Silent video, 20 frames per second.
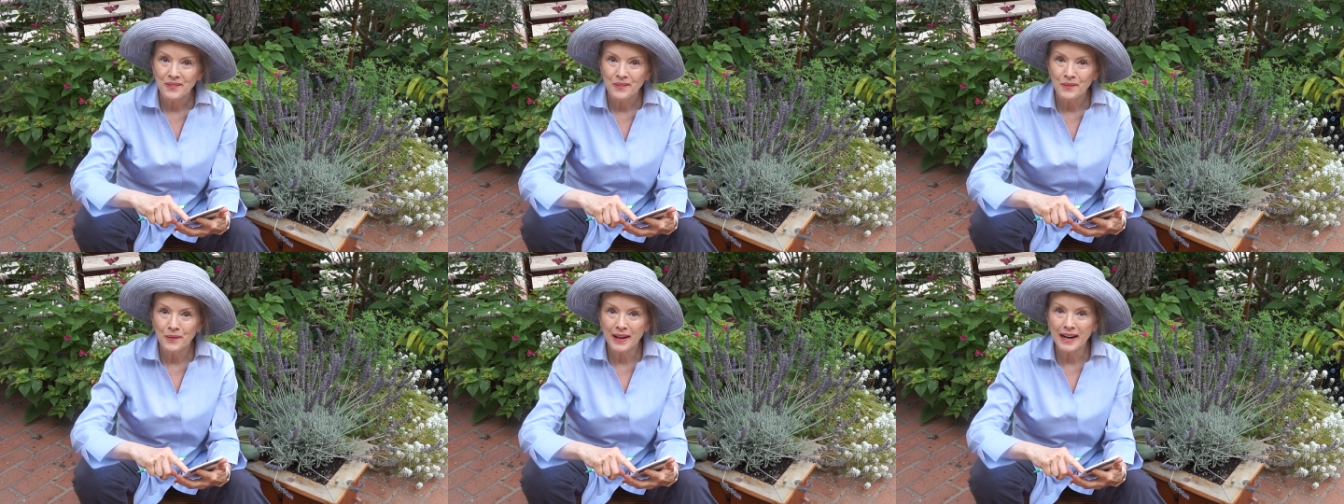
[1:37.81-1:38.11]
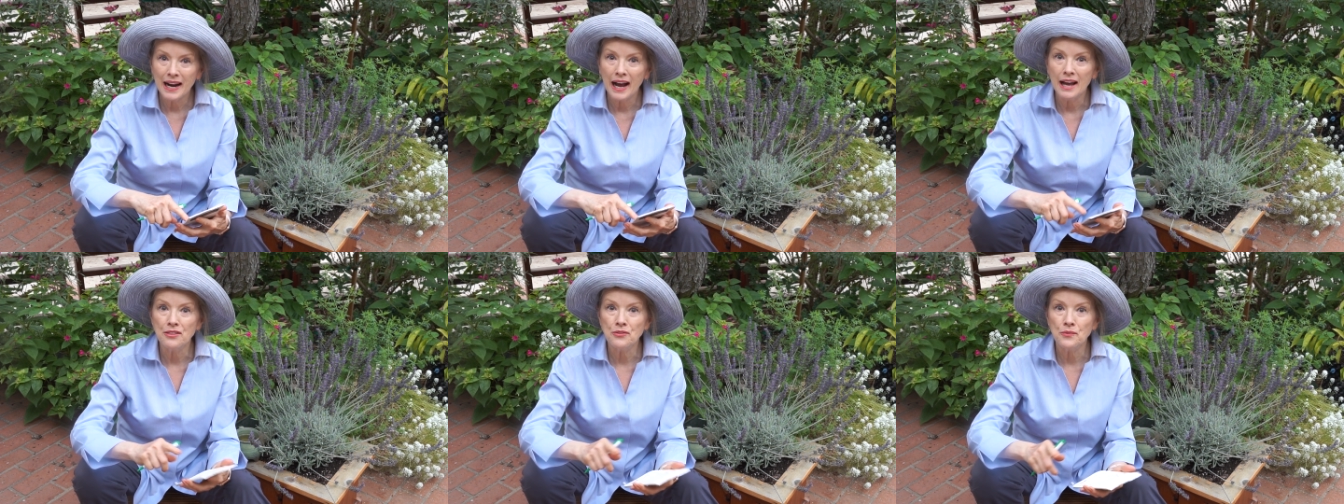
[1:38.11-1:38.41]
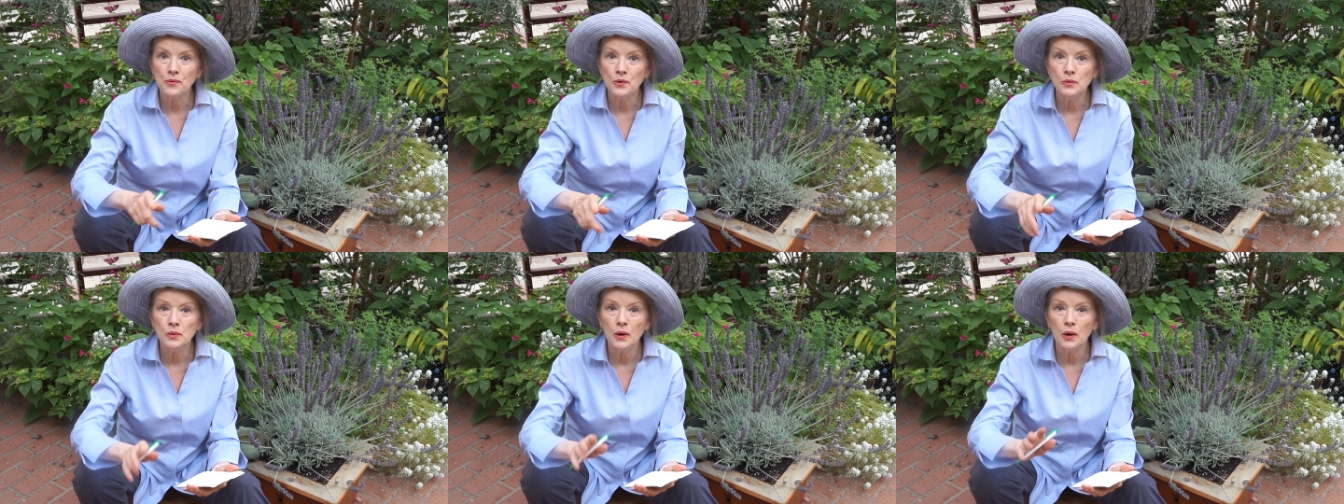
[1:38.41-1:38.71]
when I
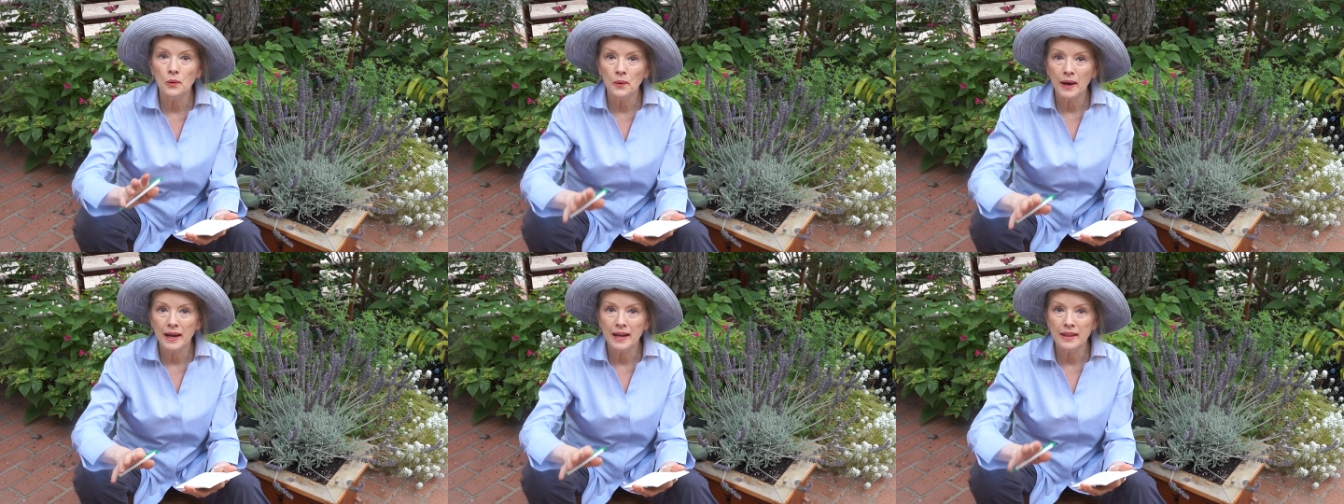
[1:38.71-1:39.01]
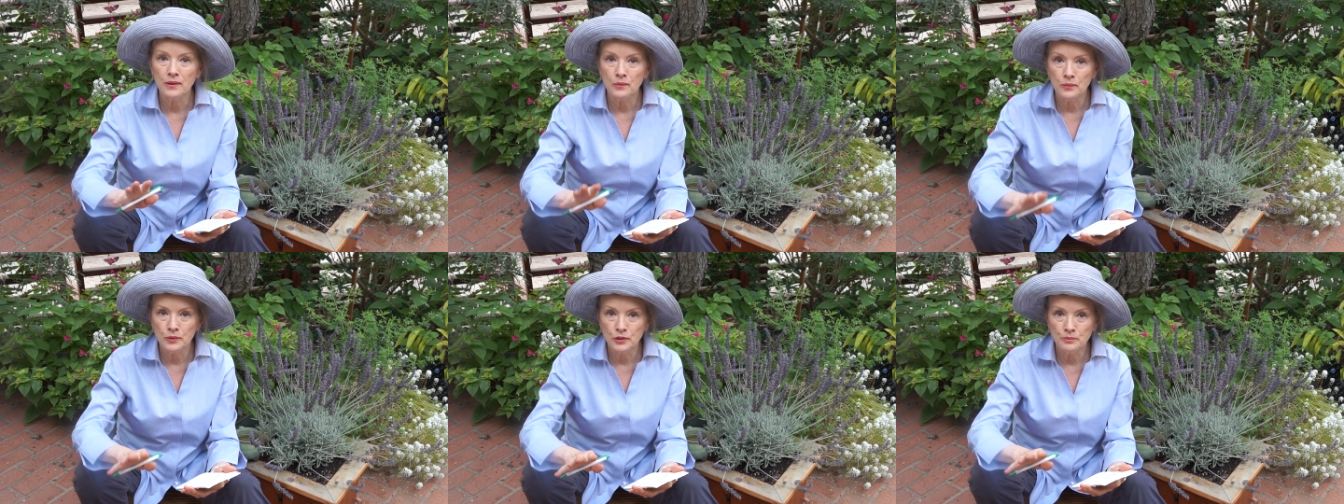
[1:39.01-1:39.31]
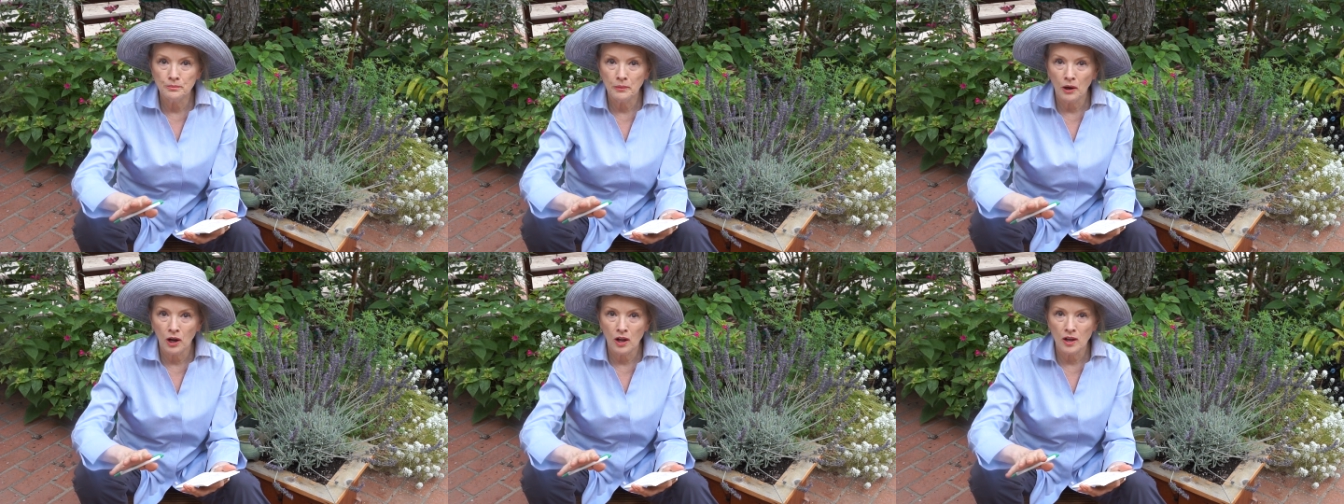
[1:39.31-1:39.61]
threw away the
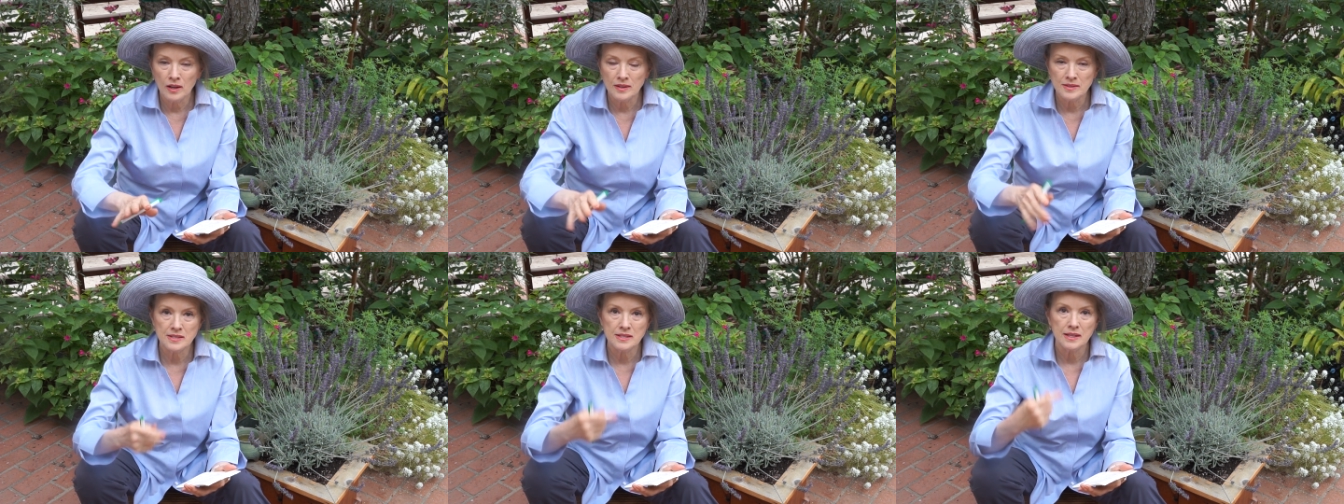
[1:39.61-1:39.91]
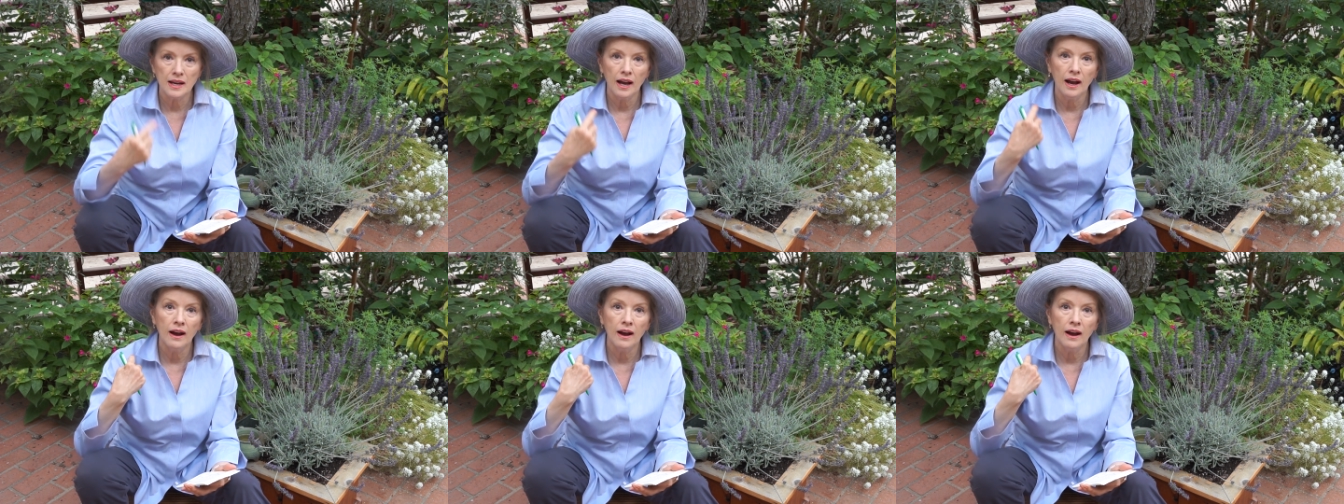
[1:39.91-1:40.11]
root balls